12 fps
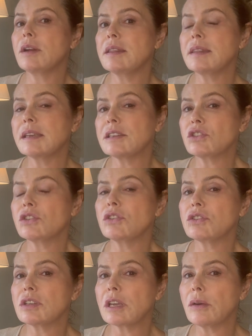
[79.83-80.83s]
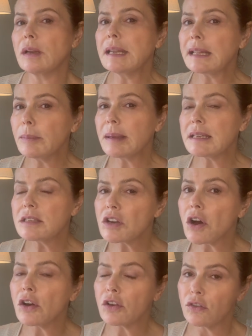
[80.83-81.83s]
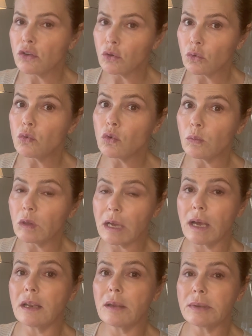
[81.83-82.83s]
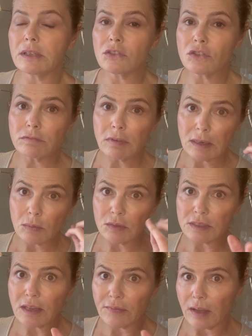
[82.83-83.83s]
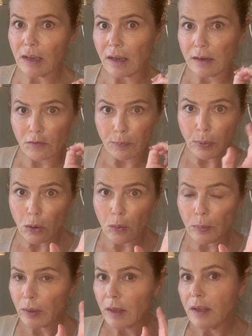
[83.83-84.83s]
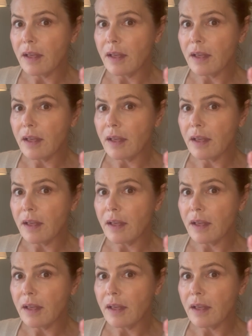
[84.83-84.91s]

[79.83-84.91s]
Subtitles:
I think it's good to go a little bit darker than your normal colour because you really want to have that kind of pop,